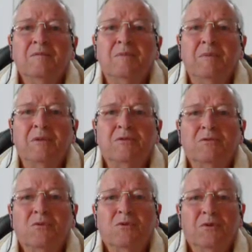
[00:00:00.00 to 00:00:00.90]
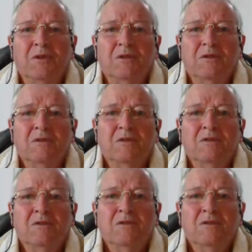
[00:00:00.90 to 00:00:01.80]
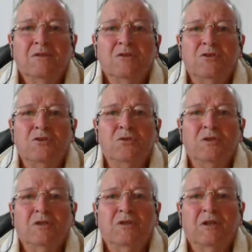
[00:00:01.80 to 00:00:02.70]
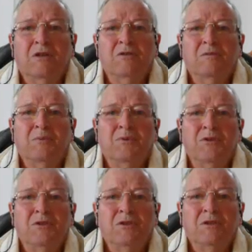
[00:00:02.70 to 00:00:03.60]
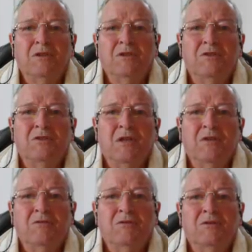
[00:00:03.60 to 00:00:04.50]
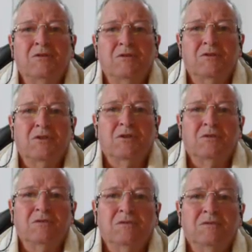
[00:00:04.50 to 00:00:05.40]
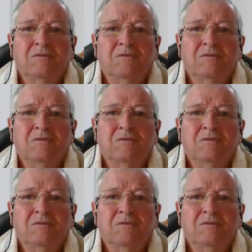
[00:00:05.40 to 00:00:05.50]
Biblical warning. Sugar coated preaching is dangerous to your soul.